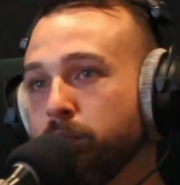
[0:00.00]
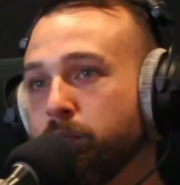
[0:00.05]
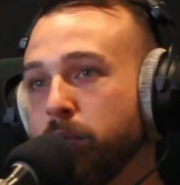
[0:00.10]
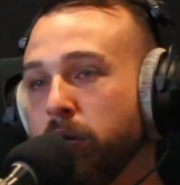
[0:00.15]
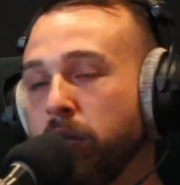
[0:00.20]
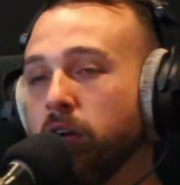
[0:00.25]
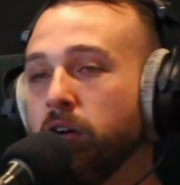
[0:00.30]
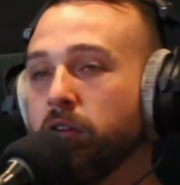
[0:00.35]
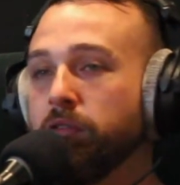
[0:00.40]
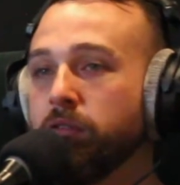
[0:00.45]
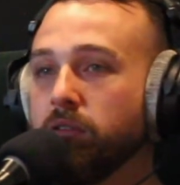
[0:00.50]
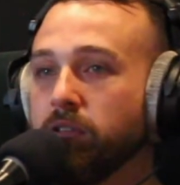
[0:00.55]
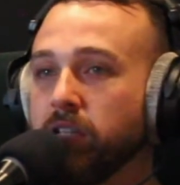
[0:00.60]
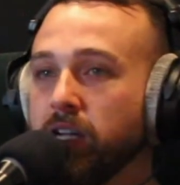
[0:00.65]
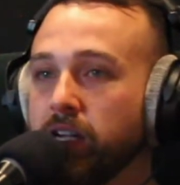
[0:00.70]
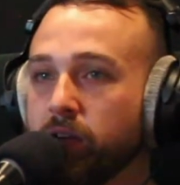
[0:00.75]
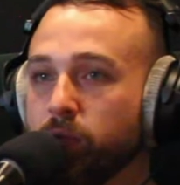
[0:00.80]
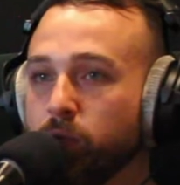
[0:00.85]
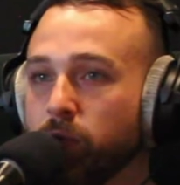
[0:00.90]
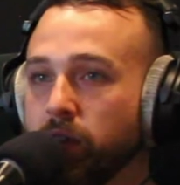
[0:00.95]
But
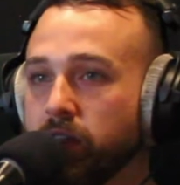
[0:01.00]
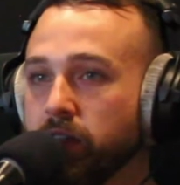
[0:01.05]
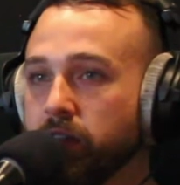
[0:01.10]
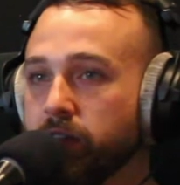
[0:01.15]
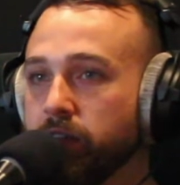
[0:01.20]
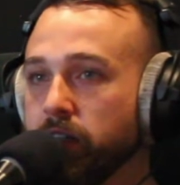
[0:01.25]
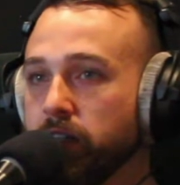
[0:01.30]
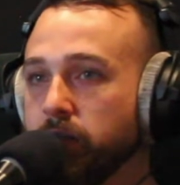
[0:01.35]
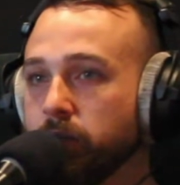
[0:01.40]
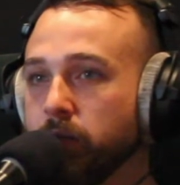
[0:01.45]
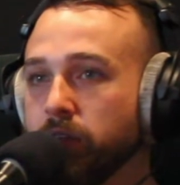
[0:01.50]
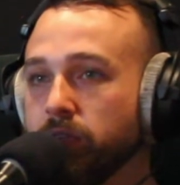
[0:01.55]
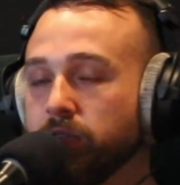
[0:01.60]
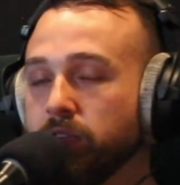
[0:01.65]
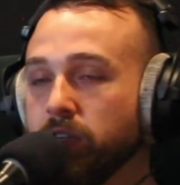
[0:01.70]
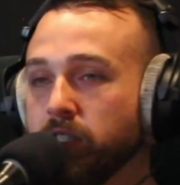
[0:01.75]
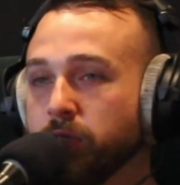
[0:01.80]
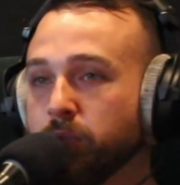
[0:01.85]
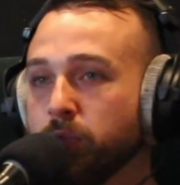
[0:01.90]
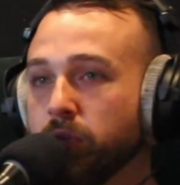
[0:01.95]
with the development of
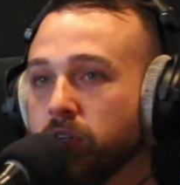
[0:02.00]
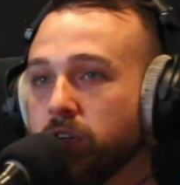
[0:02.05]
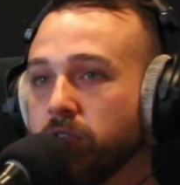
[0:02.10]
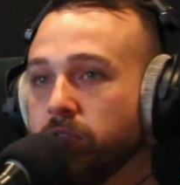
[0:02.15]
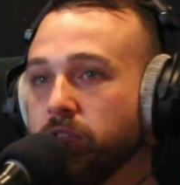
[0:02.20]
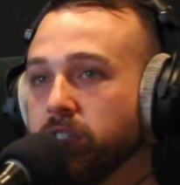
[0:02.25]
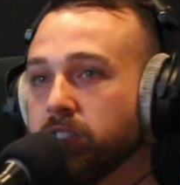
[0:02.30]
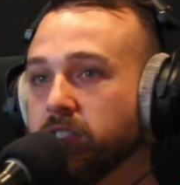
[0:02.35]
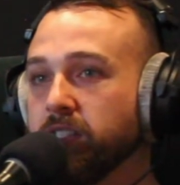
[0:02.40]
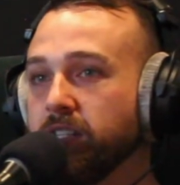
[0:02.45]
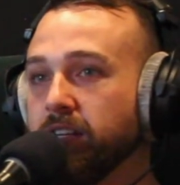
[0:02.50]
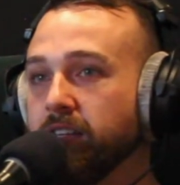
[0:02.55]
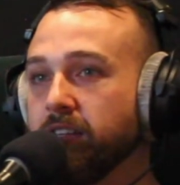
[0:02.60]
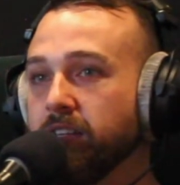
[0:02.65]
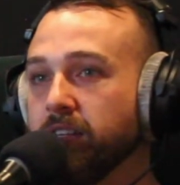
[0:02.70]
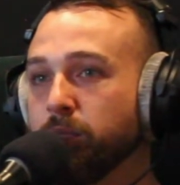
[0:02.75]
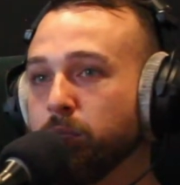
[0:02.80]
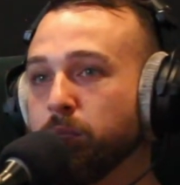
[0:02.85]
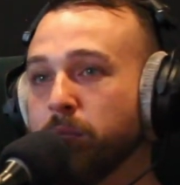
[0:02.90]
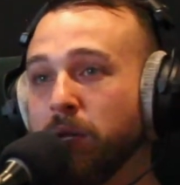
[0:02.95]
Facebook, obviously, I
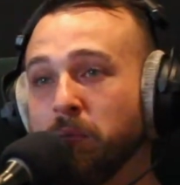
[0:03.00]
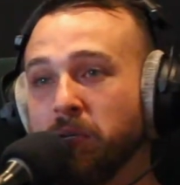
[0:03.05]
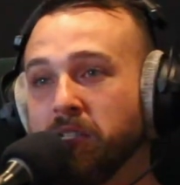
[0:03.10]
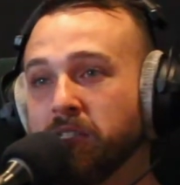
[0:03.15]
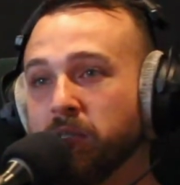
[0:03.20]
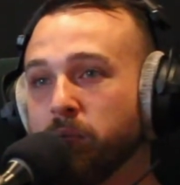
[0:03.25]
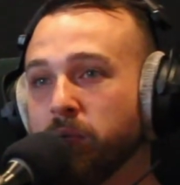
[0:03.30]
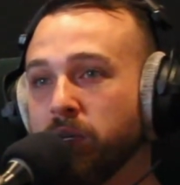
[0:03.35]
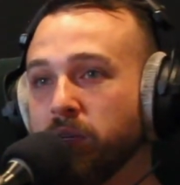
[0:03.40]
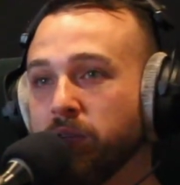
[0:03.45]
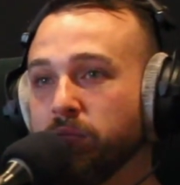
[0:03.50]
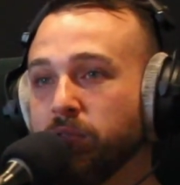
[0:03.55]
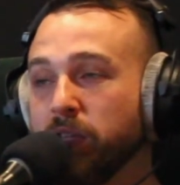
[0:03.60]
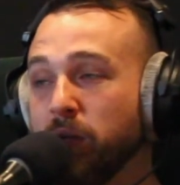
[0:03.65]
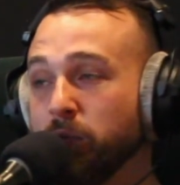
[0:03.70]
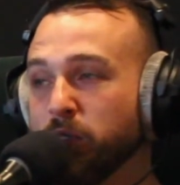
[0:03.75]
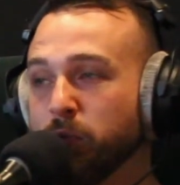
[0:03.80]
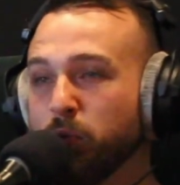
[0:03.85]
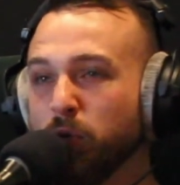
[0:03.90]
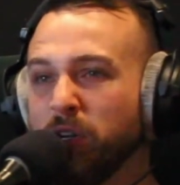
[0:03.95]
think maybe somebody
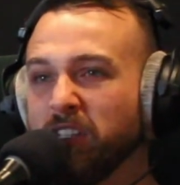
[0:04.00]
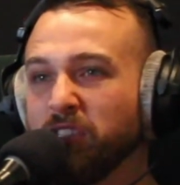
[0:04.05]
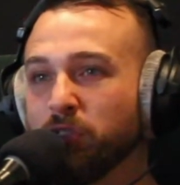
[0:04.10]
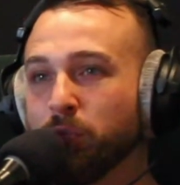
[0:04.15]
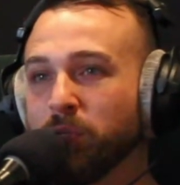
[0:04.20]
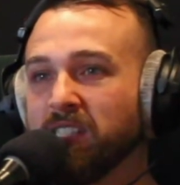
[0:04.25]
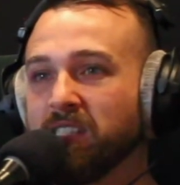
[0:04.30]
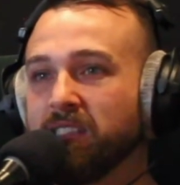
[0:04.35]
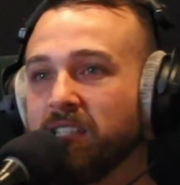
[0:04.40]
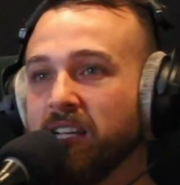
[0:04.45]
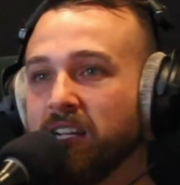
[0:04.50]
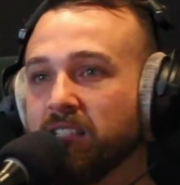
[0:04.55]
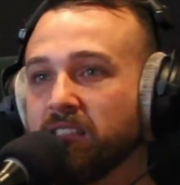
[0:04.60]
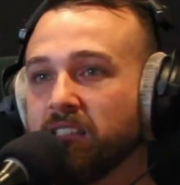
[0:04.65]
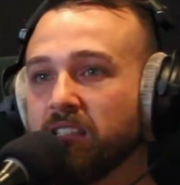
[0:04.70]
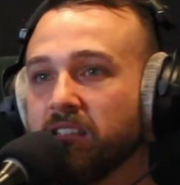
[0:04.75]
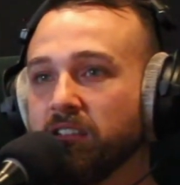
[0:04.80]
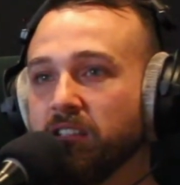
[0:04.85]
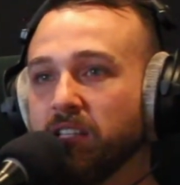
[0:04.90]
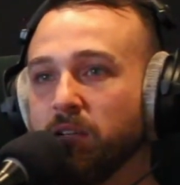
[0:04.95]
that was put into a
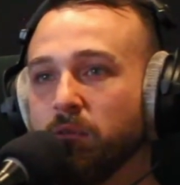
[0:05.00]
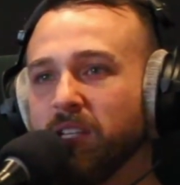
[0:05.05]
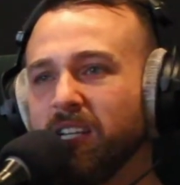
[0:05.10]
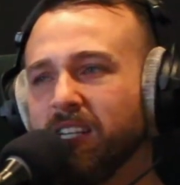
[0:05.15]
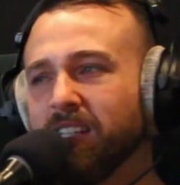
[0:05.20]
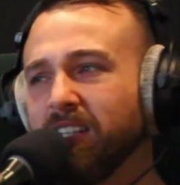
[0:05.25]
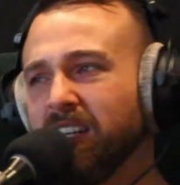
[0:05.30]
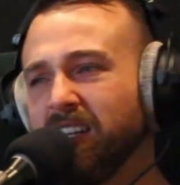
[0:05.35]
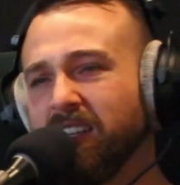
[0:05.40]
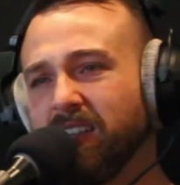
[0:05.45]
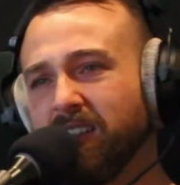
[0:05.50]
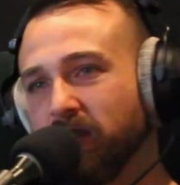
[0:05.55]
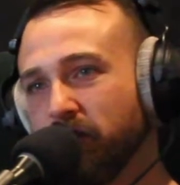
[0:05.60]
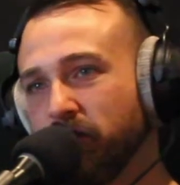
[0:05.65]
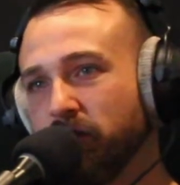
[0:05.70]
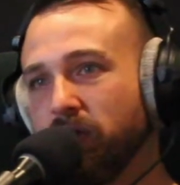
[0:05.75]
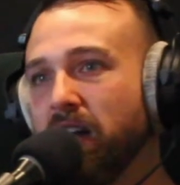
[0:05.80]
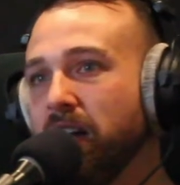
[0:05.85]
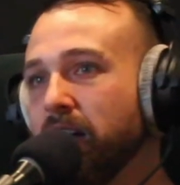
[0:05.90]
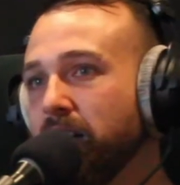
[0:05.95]
sector and they were like, yeah, let's
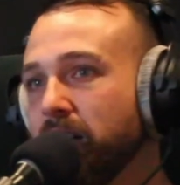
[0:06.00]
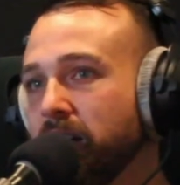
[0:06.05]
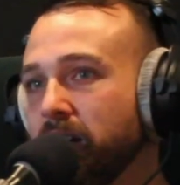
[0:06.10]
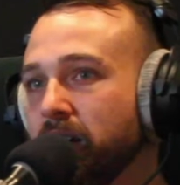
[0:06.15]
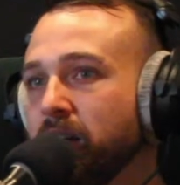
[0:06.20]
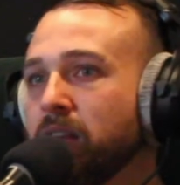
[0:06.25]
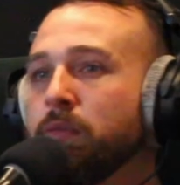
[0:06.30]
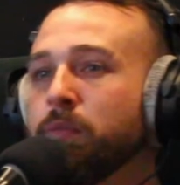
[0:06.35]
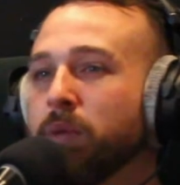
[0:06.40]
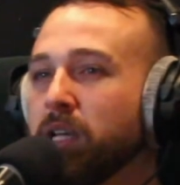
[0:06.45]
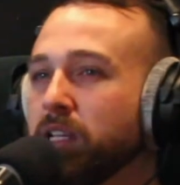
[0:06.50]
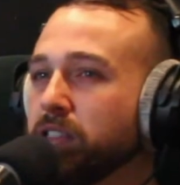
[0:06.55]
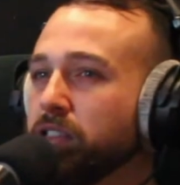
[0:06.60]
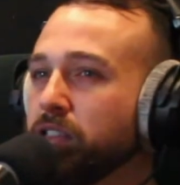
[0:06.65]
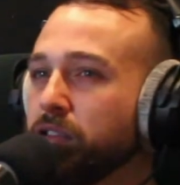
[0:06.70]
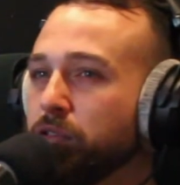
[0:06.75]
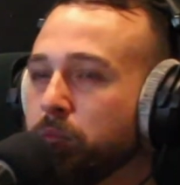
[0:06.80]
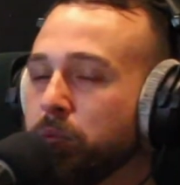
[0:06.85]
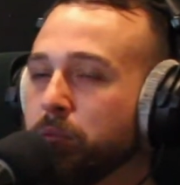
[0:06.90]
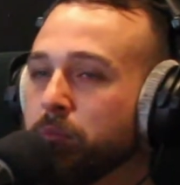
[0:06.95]
try it out.
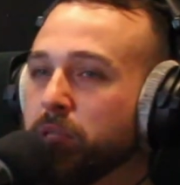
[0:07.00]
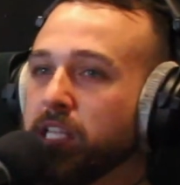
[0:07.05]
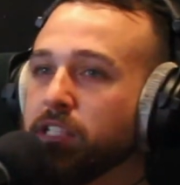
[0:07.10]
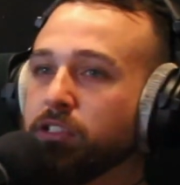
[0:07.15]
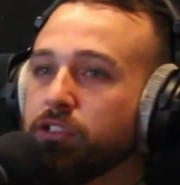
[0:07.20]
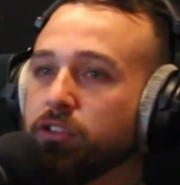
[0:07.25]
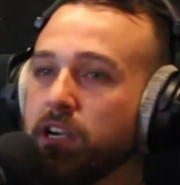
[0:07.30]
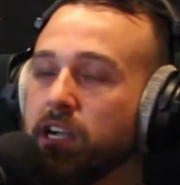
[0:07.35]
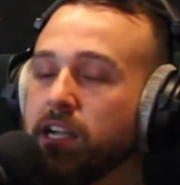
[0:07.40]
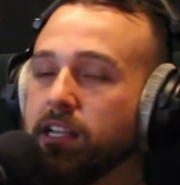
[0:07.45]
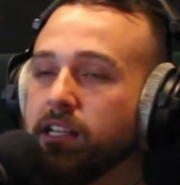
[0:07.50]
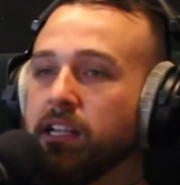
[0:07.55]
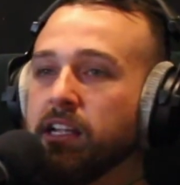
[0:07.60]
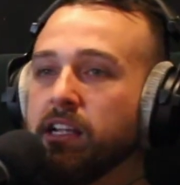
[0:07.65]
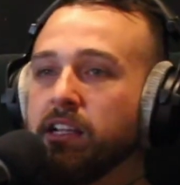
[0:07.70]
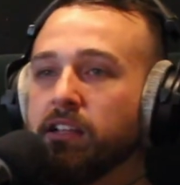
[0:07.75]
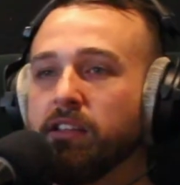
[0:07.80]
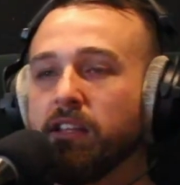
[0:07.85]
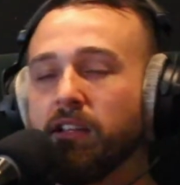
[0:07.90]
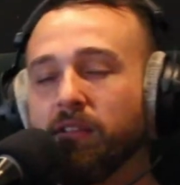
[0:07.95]
Because you remember they tried
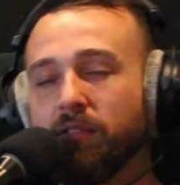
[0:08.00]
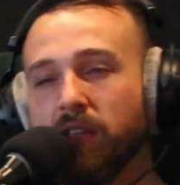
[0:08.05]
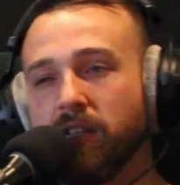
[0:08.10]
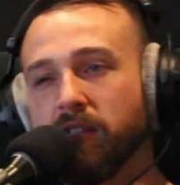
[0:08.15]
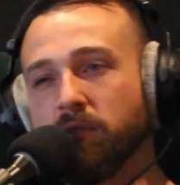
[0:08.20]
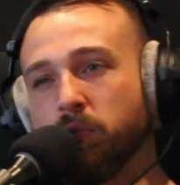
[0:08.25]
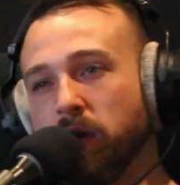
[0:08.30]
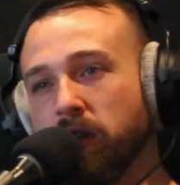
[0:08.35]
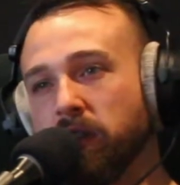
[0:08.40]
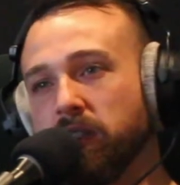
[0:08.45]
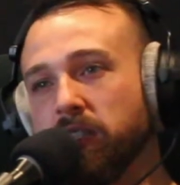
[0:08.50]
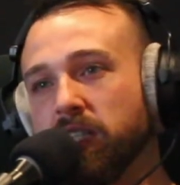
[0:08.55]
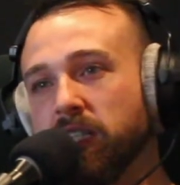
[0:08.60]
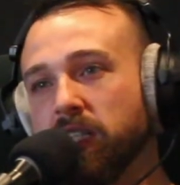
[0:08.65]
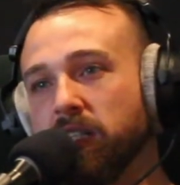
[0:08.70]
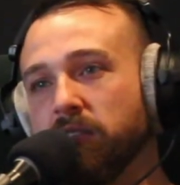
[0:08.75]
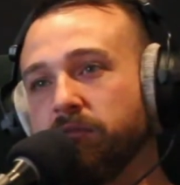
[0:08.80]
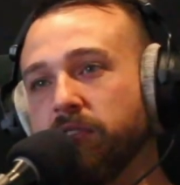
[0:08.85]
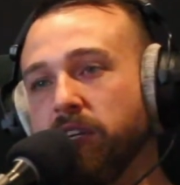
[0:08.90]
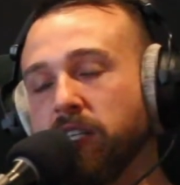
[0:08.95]
that. That's one thing
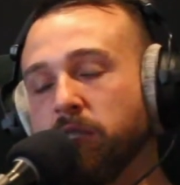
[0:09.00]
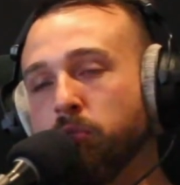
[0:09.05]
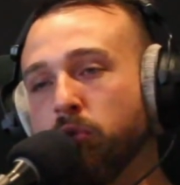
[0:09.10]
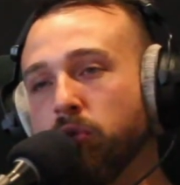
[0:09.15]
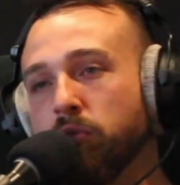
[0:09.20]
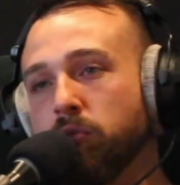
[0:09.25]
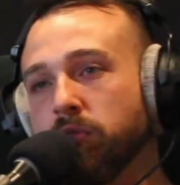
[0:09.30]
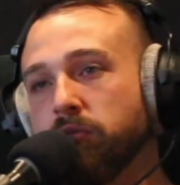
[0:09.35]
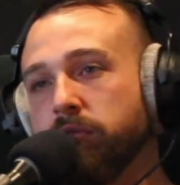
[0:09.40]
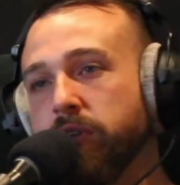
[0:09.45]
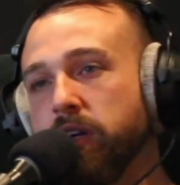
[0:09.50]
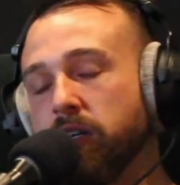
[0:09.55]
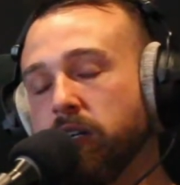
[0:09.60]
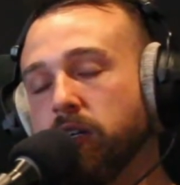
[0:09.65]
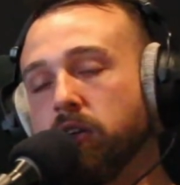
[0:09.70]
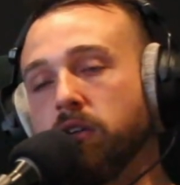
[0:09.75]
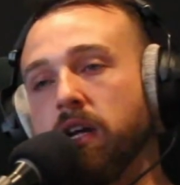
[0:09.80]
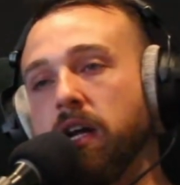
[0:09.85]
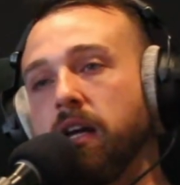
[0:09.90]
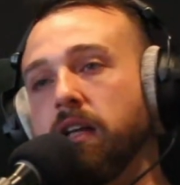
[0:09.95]
that Facebook was very
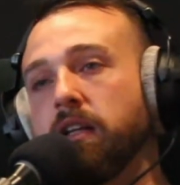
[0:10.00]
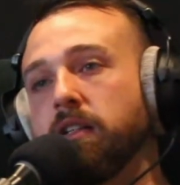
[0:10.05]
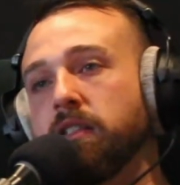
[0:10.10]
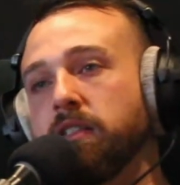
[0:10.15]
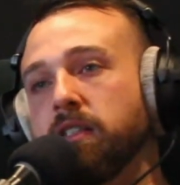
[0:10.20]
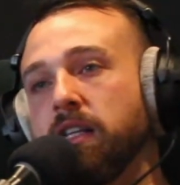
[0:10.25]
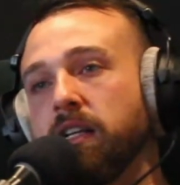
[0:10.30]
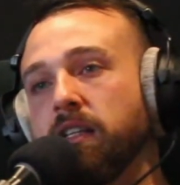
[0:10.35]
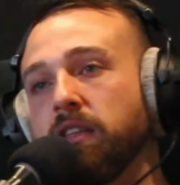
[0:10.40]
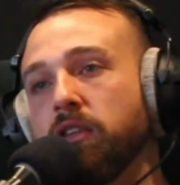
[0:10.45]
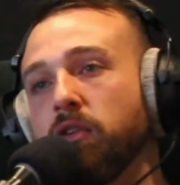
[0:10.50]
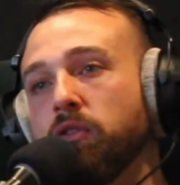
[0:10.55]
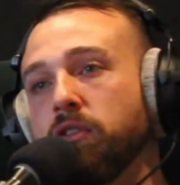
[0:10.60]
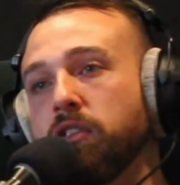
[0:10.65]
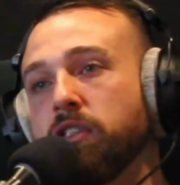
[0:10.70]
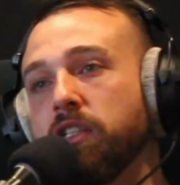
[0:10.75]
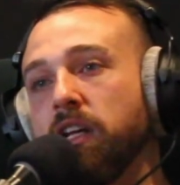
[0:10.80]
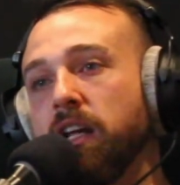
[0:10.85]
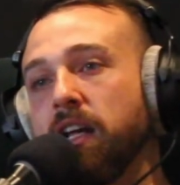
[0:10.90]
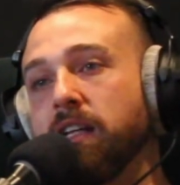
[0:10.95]
good at, is they
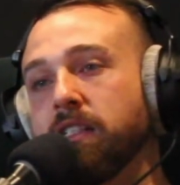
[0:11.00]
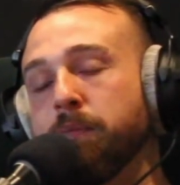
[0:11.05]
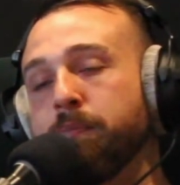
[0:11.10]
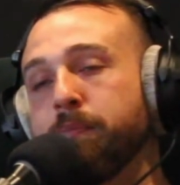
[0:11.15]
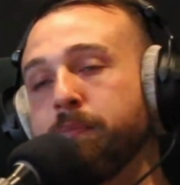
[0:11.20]
launched it as a